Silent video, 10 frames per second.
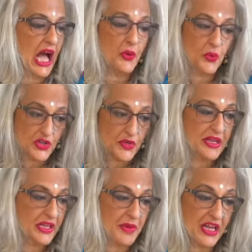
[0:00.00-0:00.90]
I want to
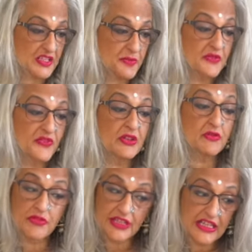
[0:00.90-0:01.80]
make my husband feel
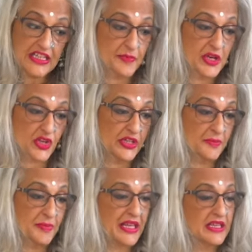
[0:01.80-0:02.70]
really special
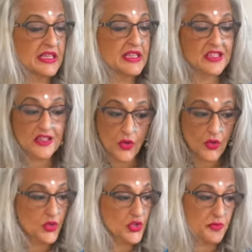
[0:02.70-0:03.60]
in bed. He is so
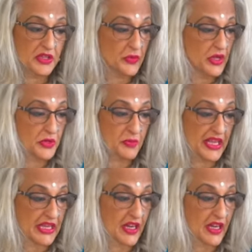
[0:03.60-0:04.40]
good to me when we make